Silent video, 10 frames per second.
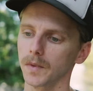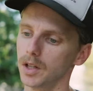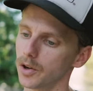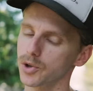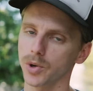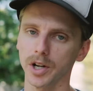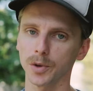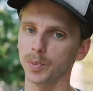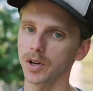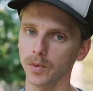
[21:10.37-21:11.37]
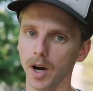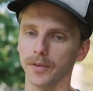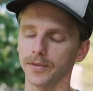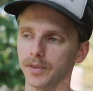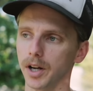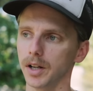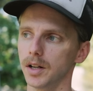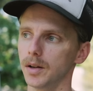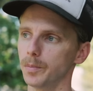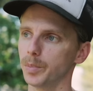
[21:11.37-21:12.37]
You know, the trades are pretty rough, right?
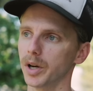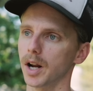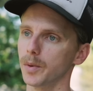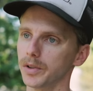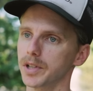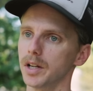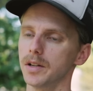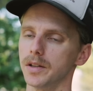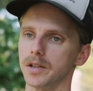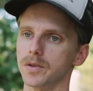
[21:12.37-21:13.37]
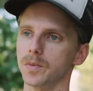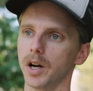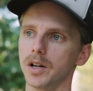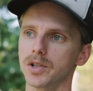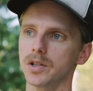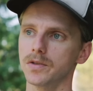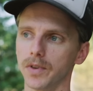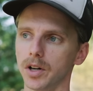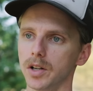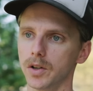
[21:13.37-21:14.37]
But I will tell you this, YRC is
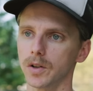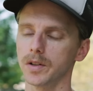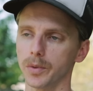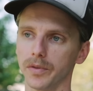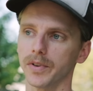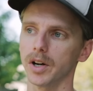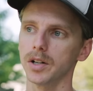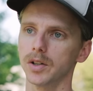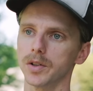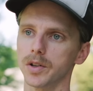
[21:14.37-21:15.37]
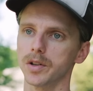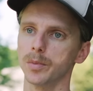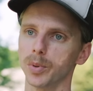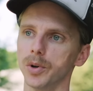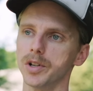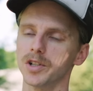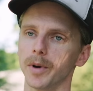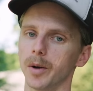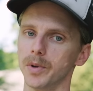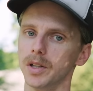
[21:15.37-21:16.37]
very good. They were very good to their employees
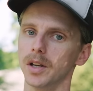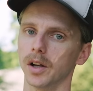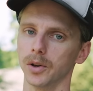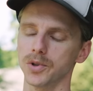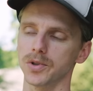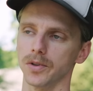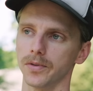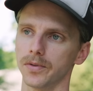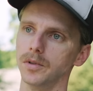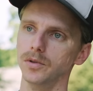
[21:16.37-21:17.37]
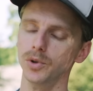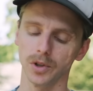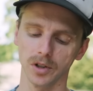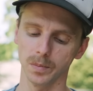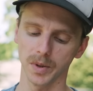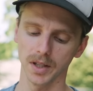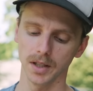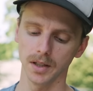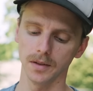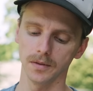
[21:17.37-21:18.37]
about being inclusive. You could
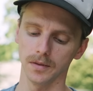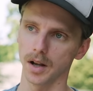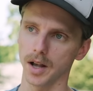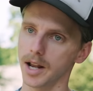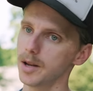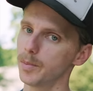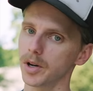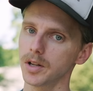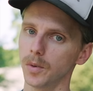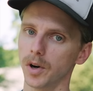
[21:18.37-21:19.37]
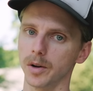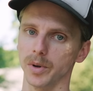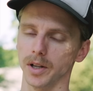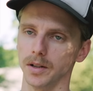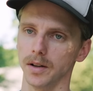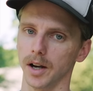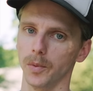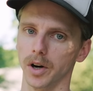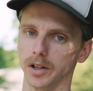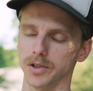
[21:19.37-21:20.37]
be anybody you want to be at
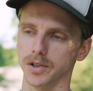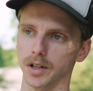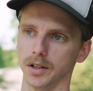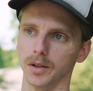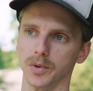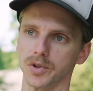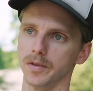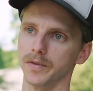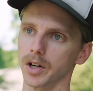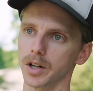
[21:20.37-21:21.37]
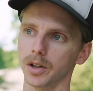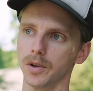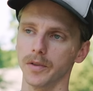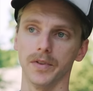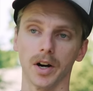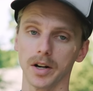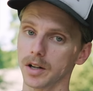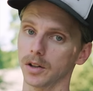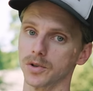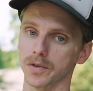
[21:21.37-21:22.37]
YRC. It was a very
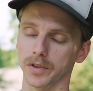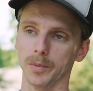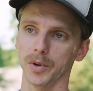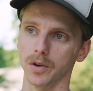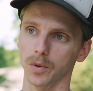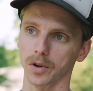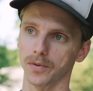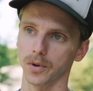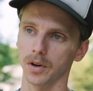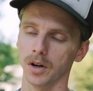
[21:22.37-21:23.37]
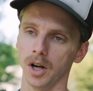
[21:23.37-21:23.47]
inclusive company to work for.